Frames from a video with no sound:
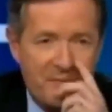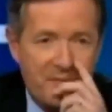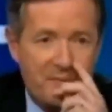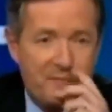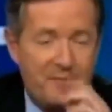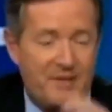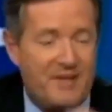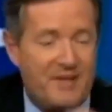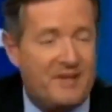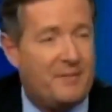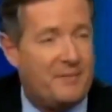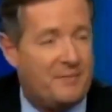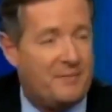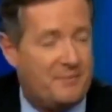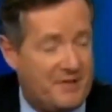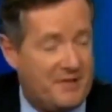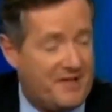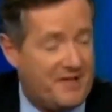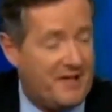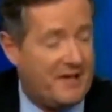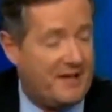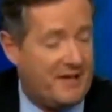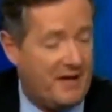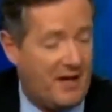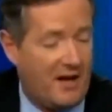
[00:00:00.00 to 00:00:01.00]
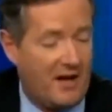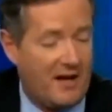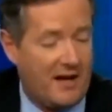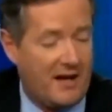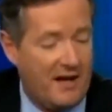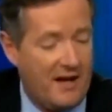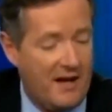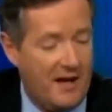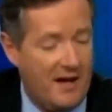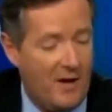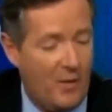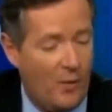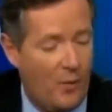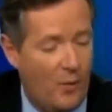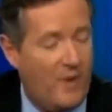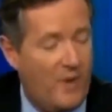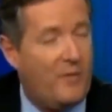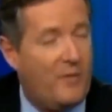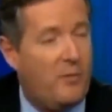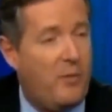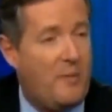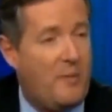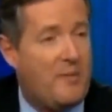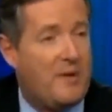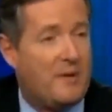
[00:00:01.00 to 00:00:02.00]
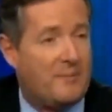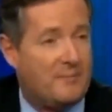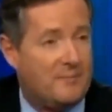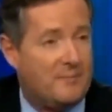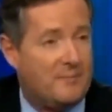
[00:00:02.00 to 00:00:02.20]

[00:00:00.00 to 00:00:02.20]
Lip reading: but particularly with women.